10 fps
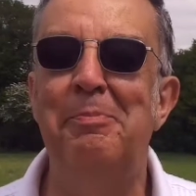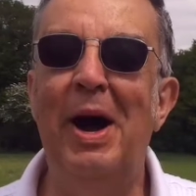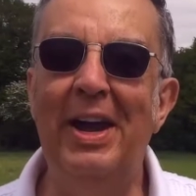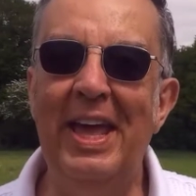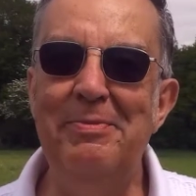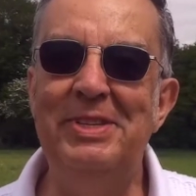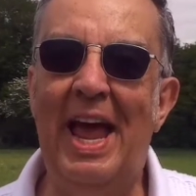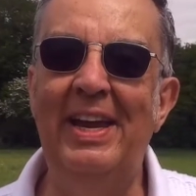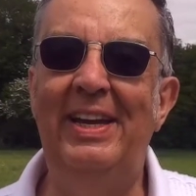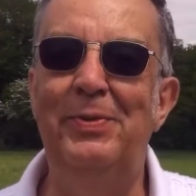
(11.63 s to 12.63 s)
My name's
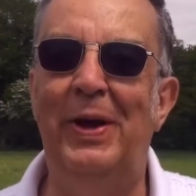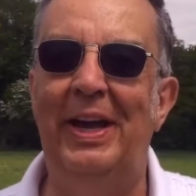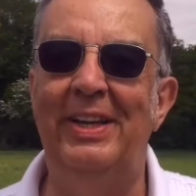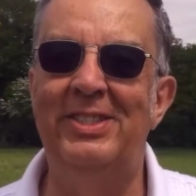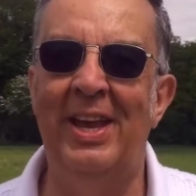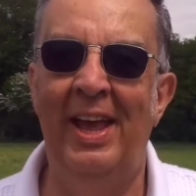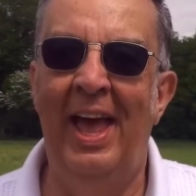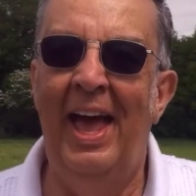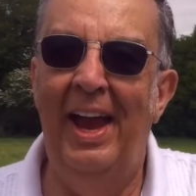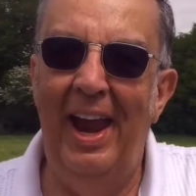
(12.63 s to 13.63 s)
Andy Wicks
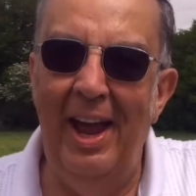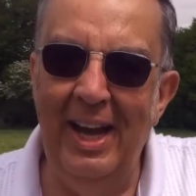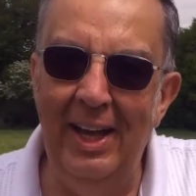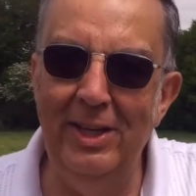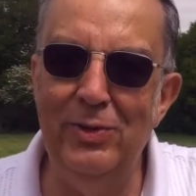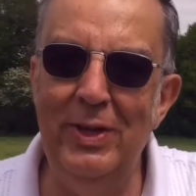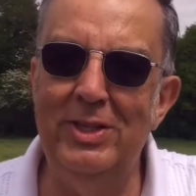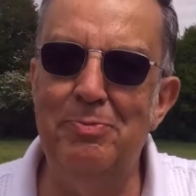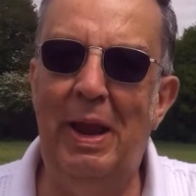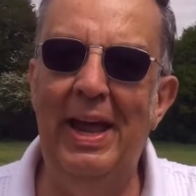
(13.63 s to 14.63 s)
and I'd like to
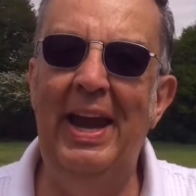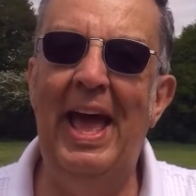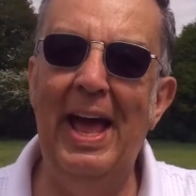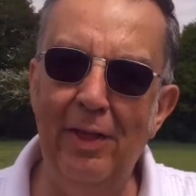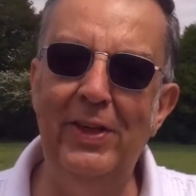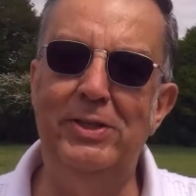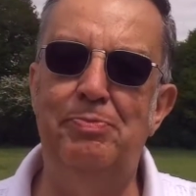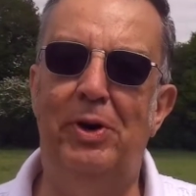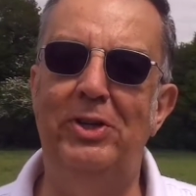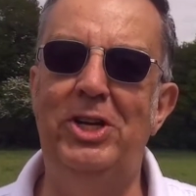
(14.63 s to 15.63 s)
explain how this
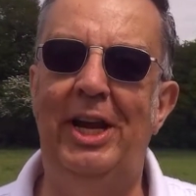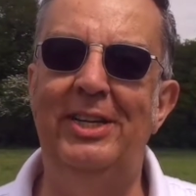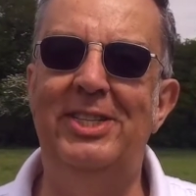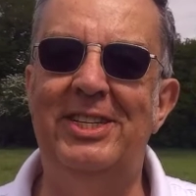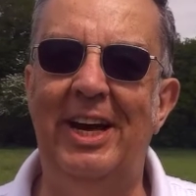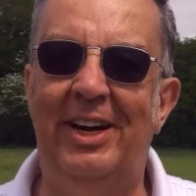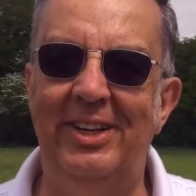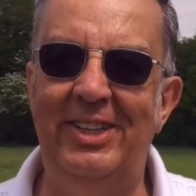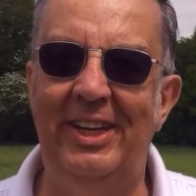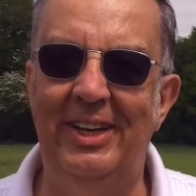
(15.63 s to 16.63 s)
project
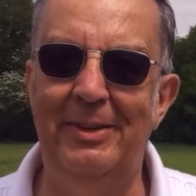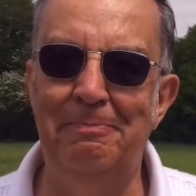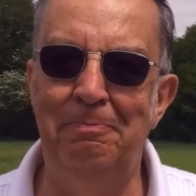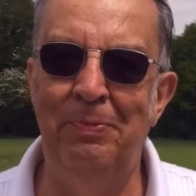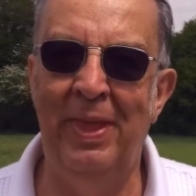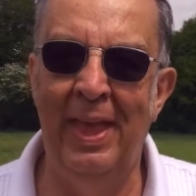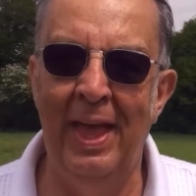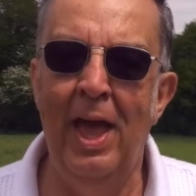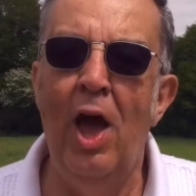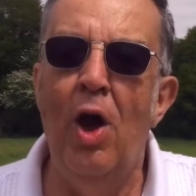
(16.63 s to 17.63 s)
started.
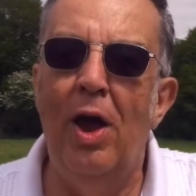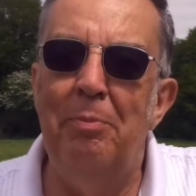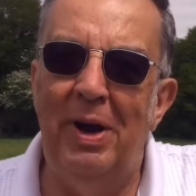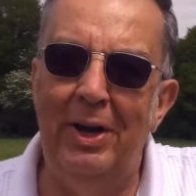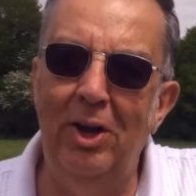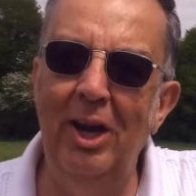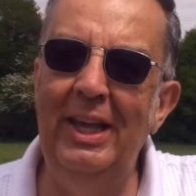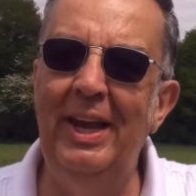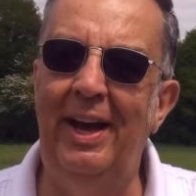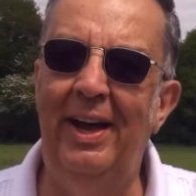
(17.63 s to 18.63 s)
My
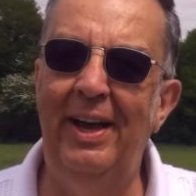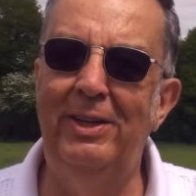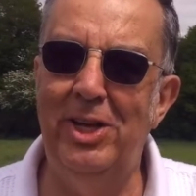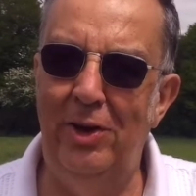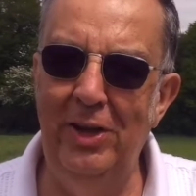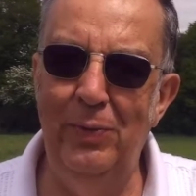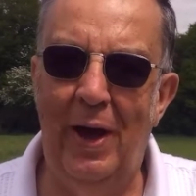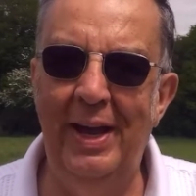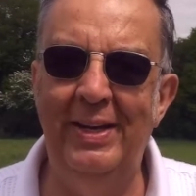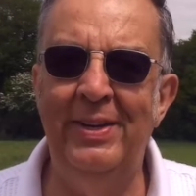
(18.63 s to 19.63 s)
colleague and I, Tony
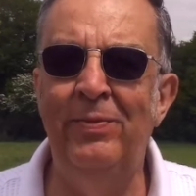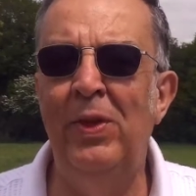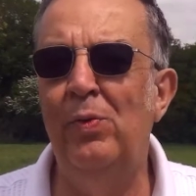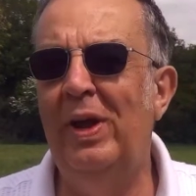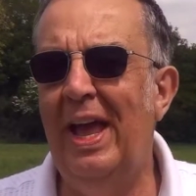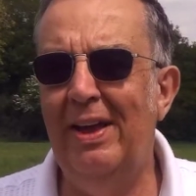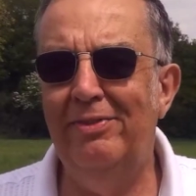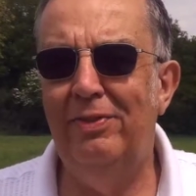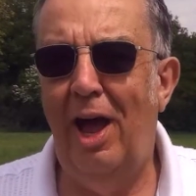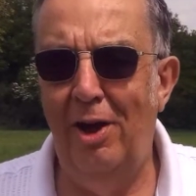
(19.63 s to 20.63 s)
Waite, we
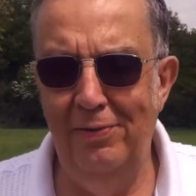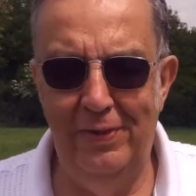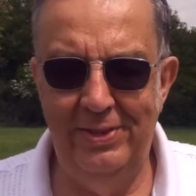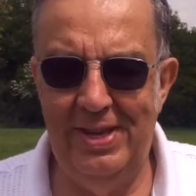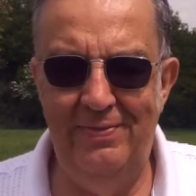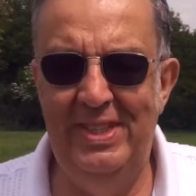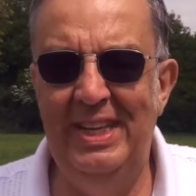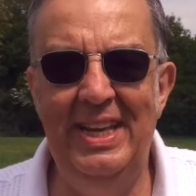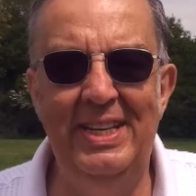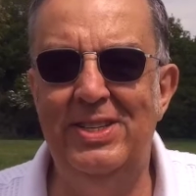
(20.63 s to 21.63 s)
have over
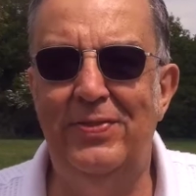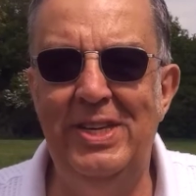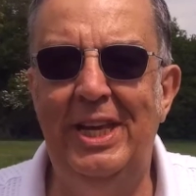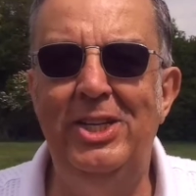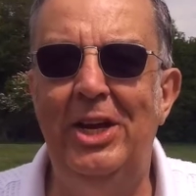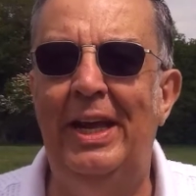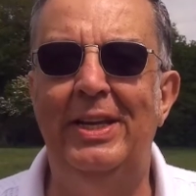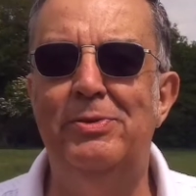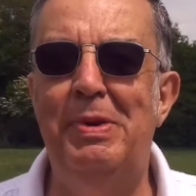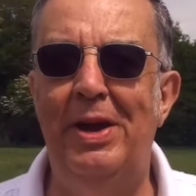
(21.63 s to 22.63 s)
70 years of teaching
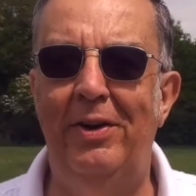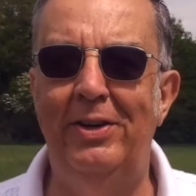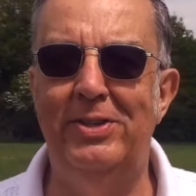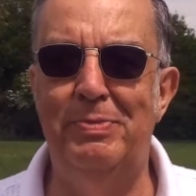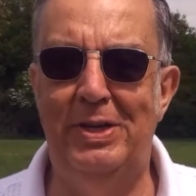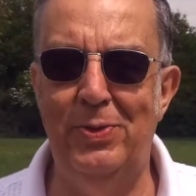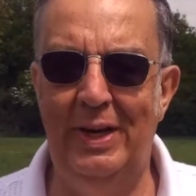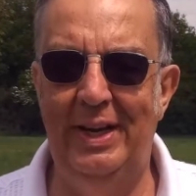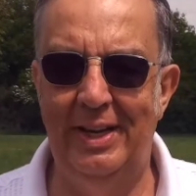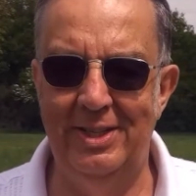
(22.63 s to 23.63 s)
experience
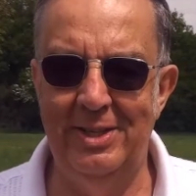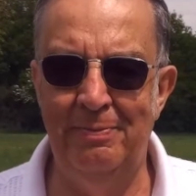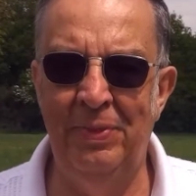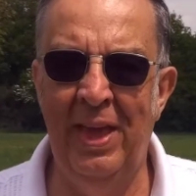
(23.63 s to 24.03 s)
between us